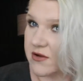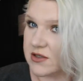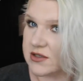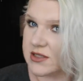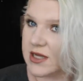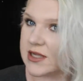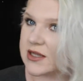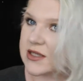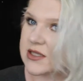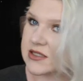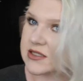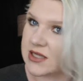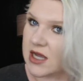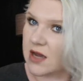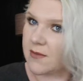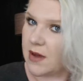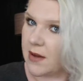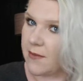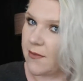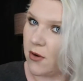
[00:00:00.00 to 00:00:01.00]
going to take this
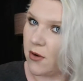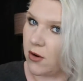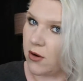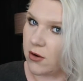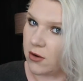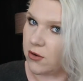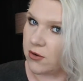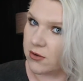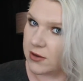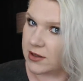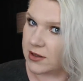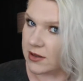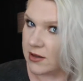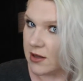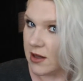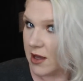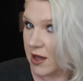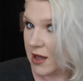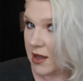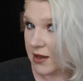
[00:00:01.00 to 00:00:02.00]
down my part
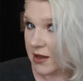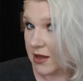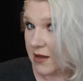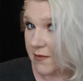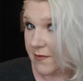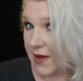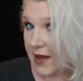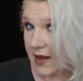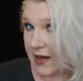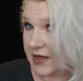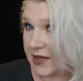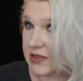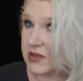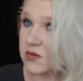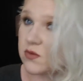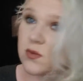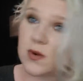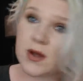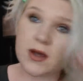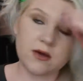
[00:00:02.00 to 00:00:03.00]
on the back
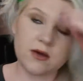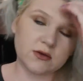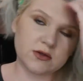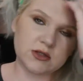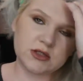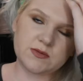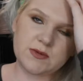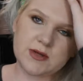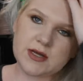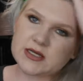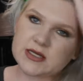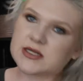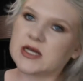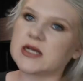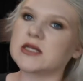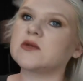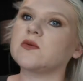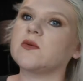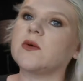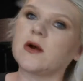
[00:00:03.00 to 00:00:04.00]
as well. Just because
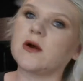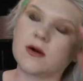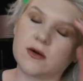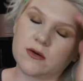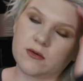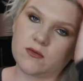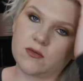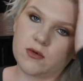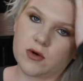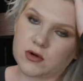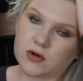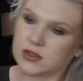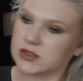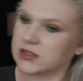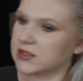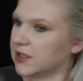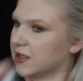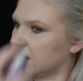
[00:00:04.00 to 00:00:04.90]
that's where we're going to see